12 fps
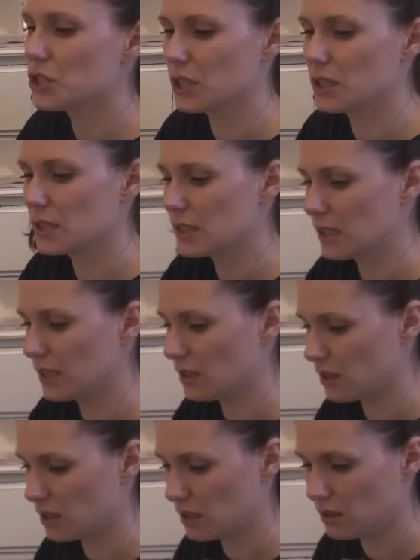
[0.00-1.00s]
jeans
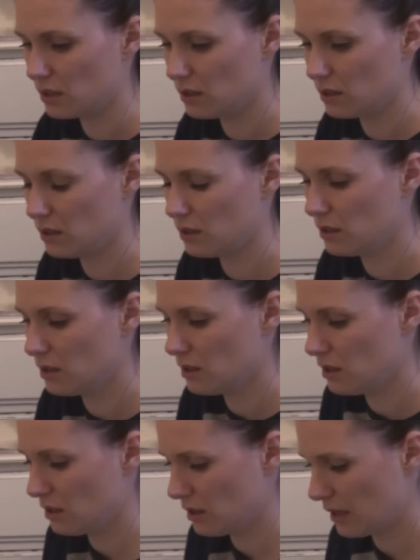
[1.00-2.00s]
here,
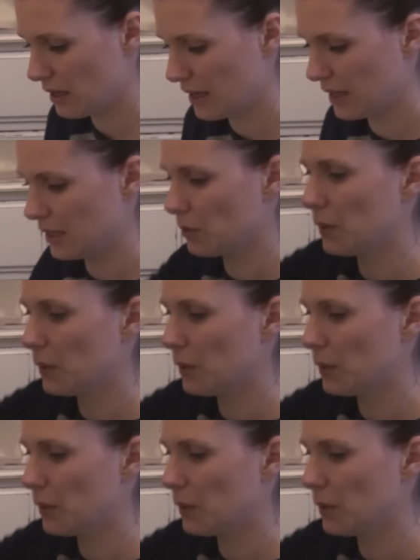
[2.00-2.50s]
I